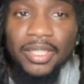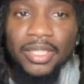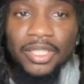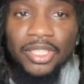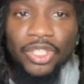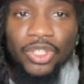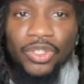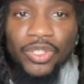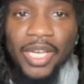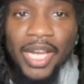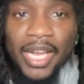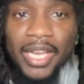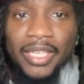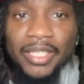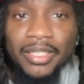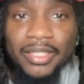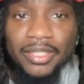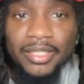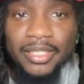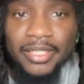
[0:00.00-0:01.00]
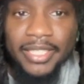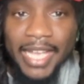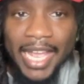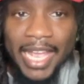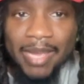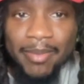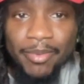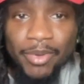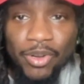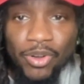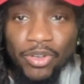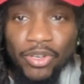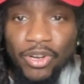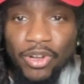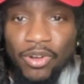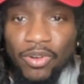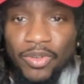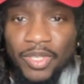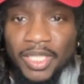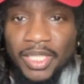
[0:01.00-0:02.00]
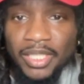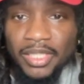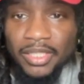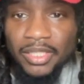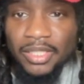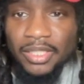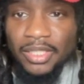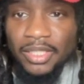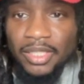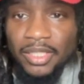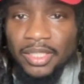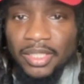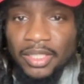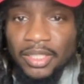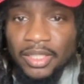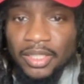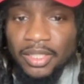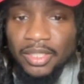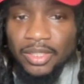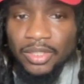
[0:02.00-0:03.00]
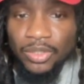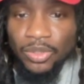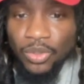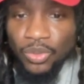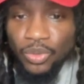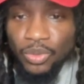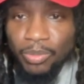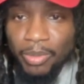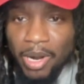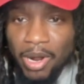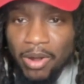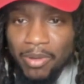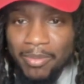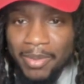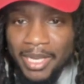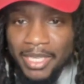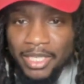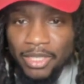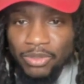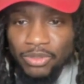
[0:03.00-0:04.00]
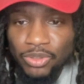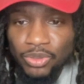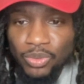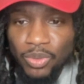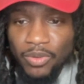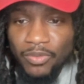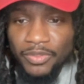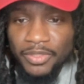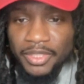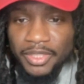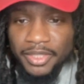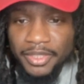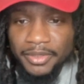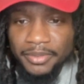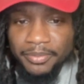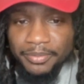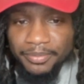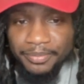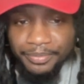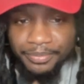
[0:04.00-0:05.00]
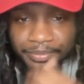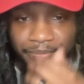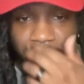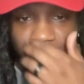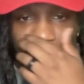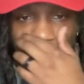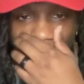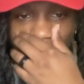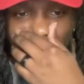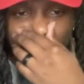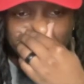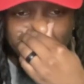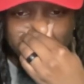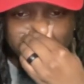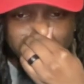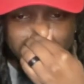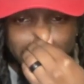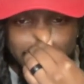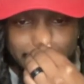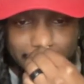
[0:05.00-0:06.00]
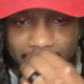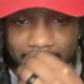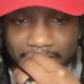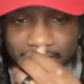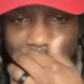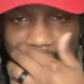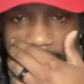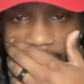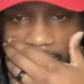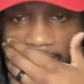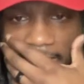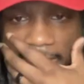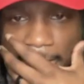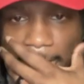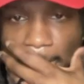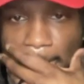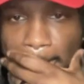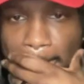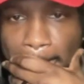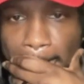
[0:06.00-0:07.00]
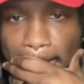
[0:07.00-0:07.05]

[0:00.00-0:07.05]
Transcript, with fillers: So you got the game going on here. Who the ball might go to over him. The plays down here. Okay.